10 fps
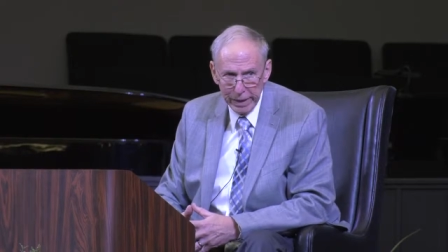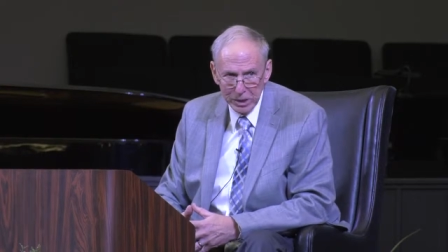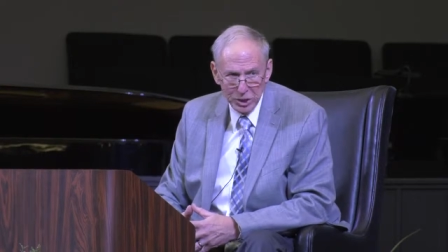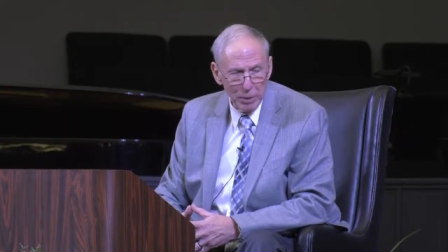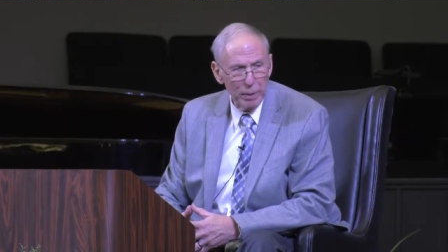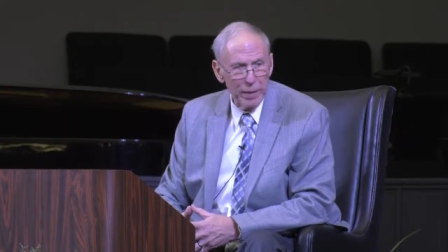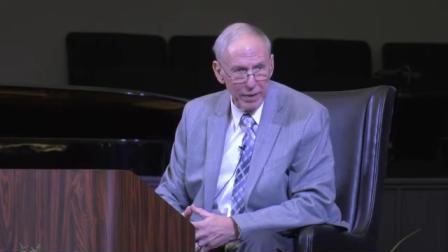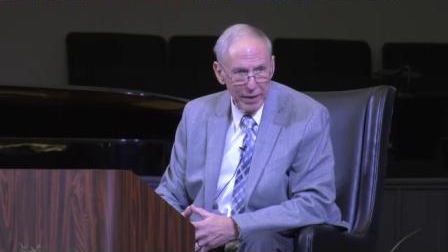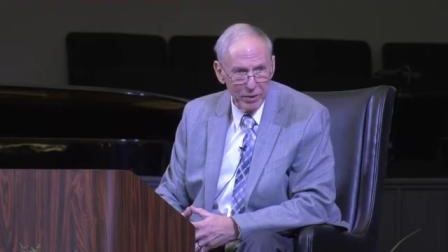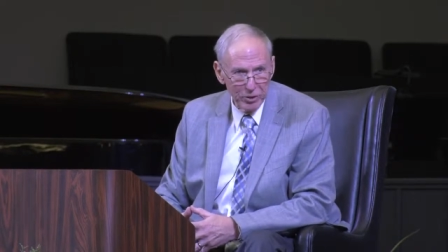Somebody at
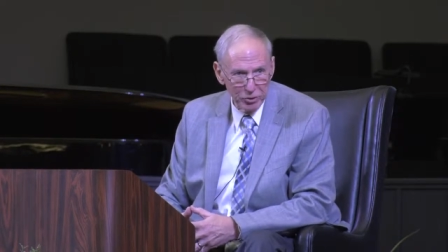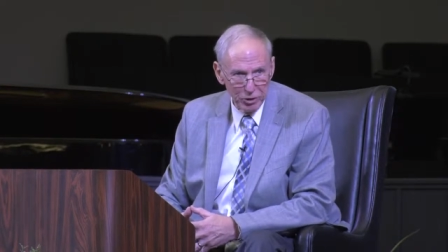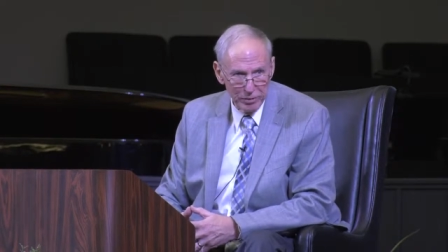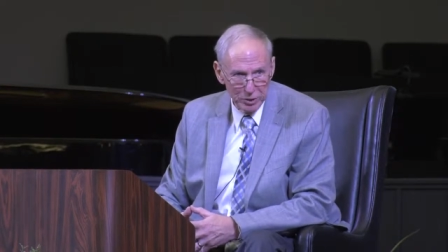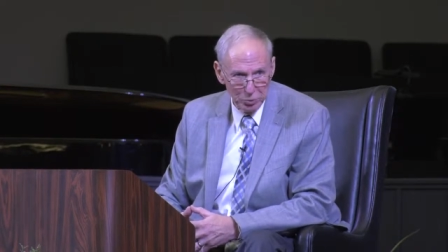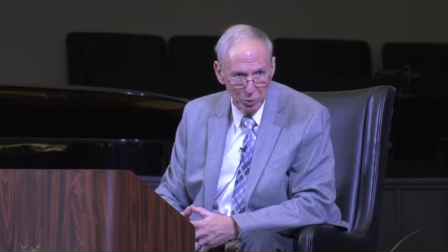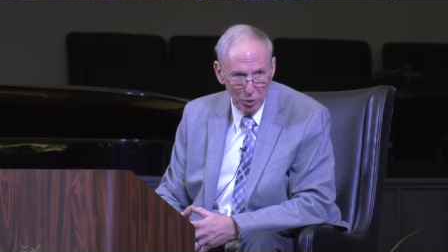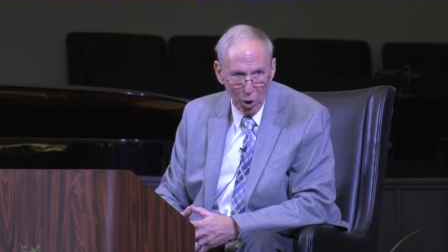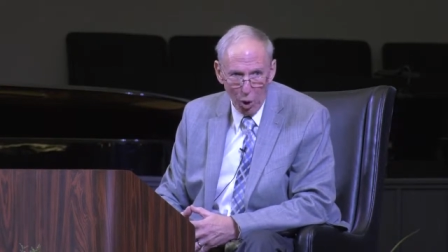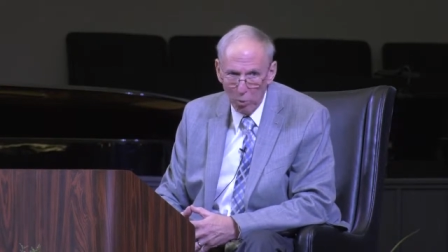the end of the service
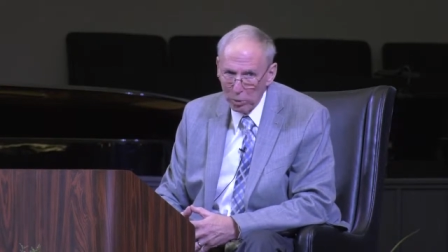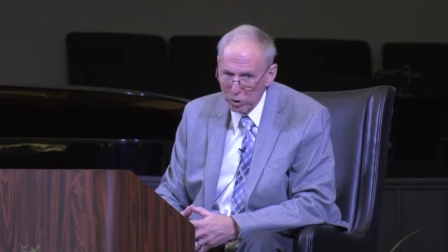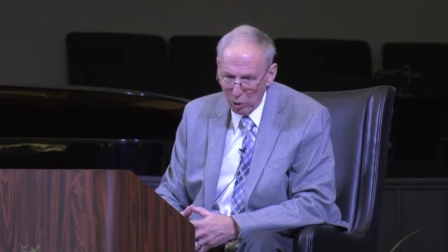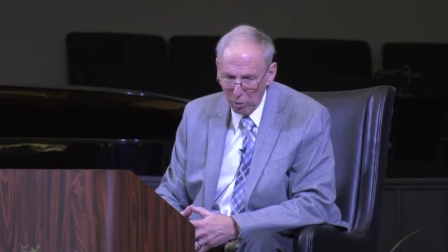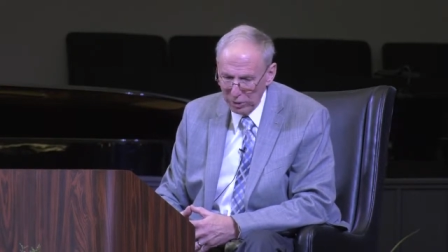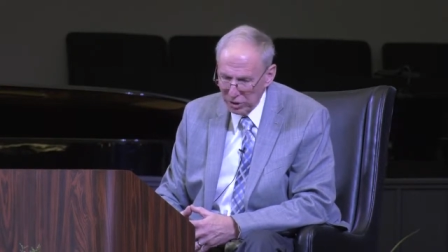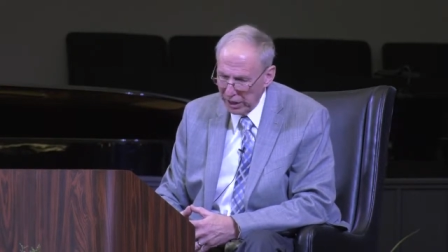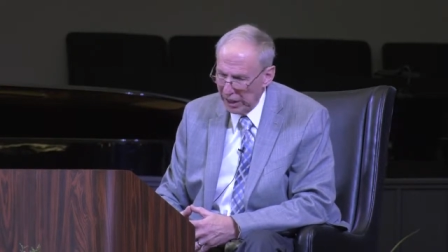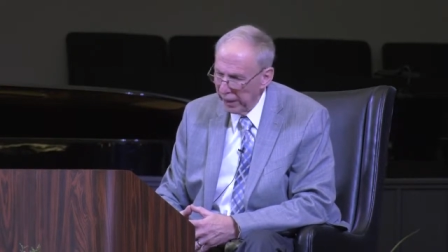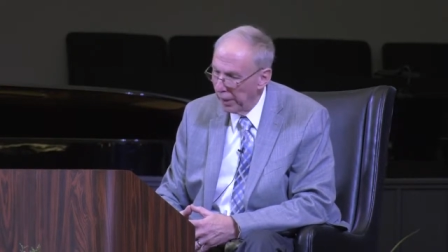will almost always
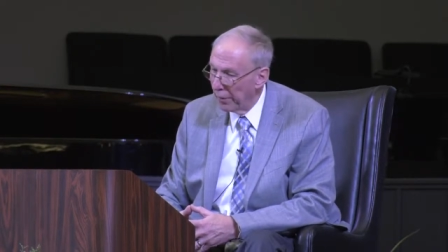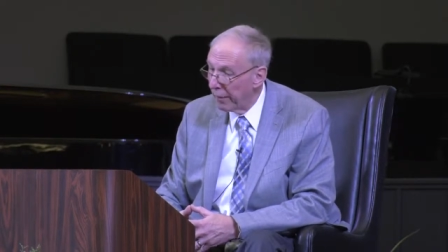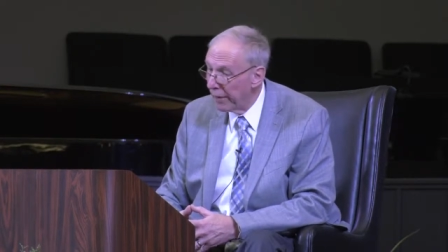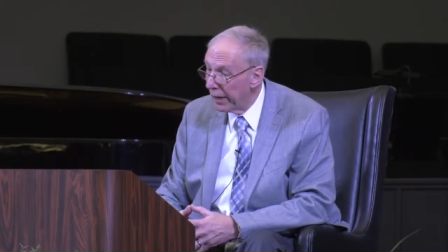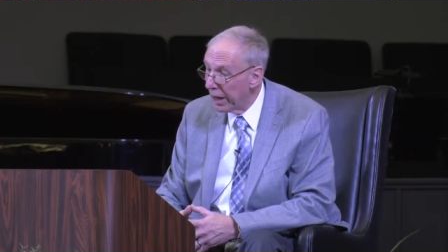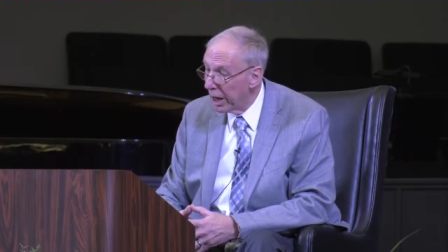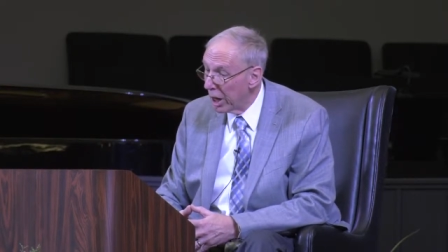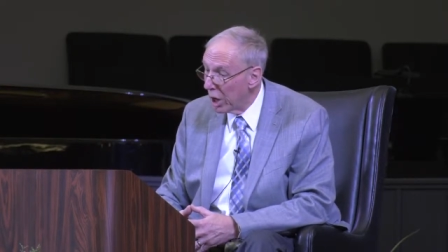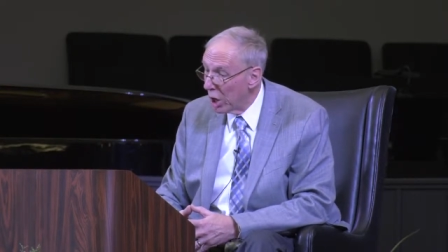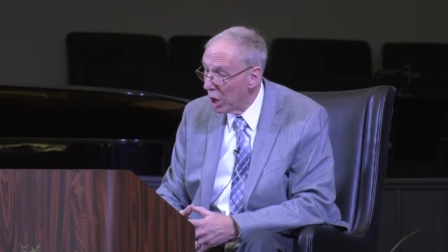say,
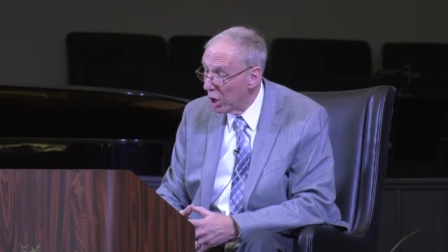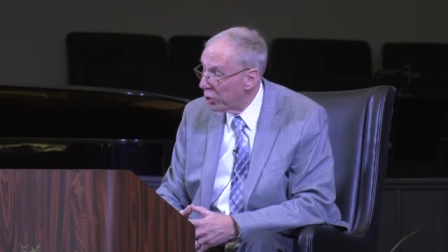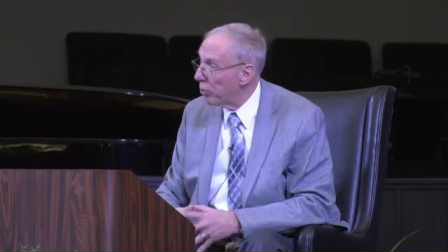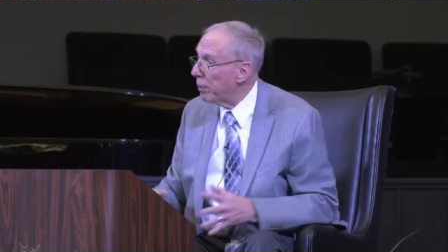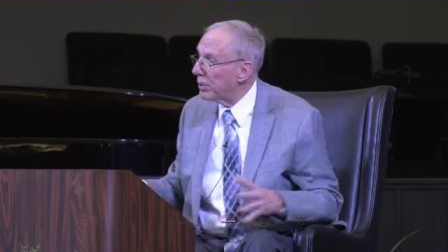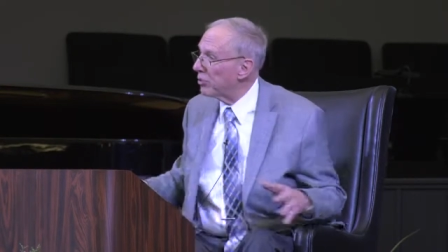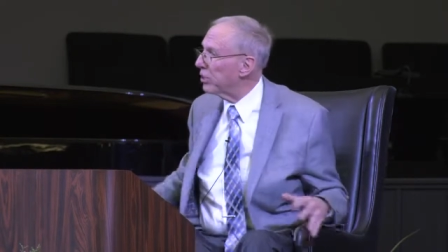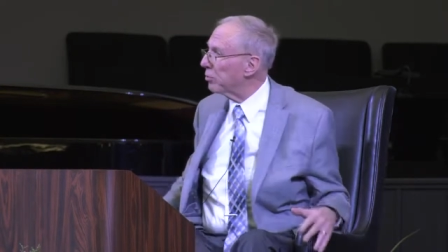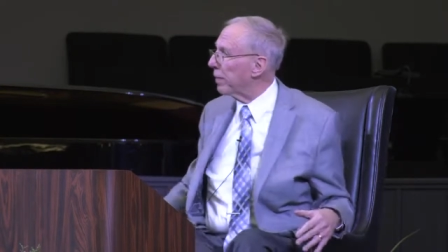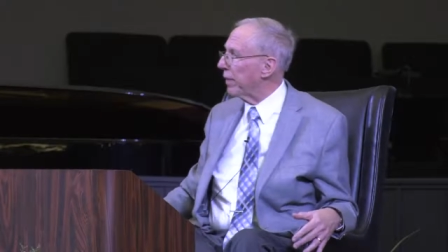do
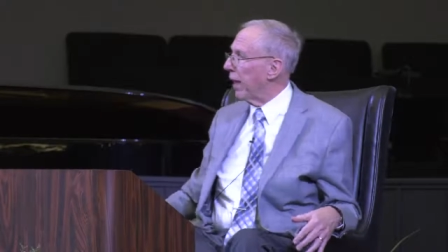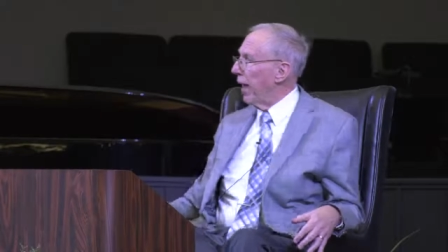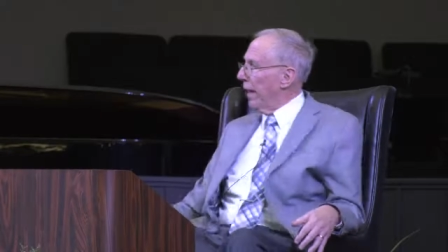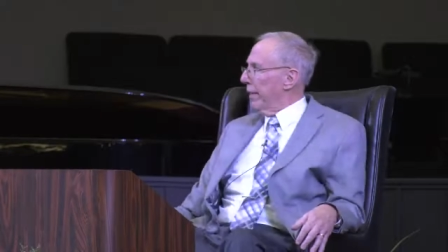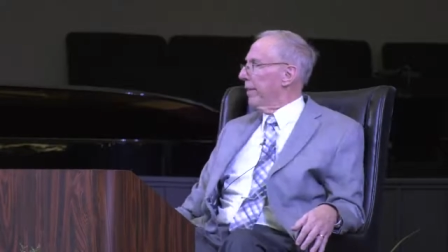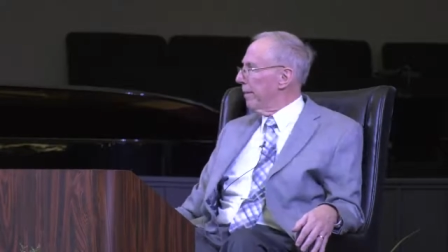business with God.